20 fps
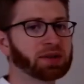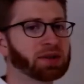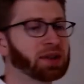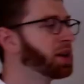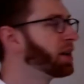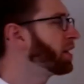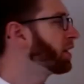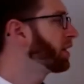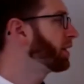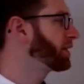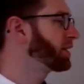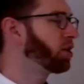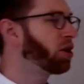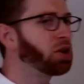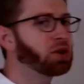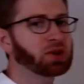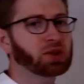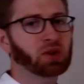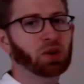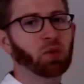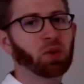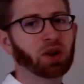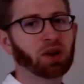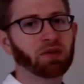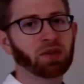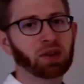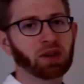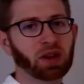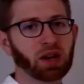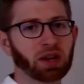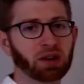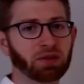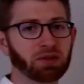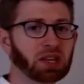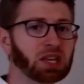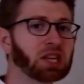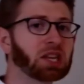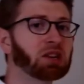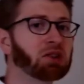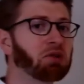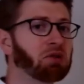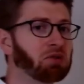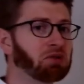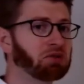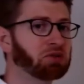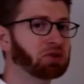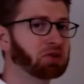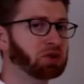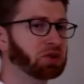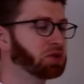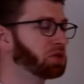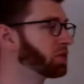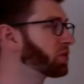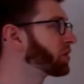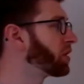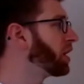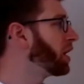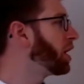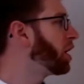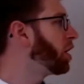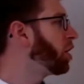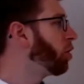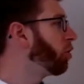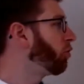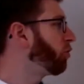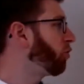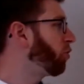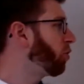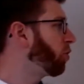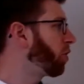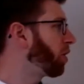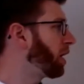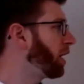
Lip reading: This is also one of the kind of key cornerstones for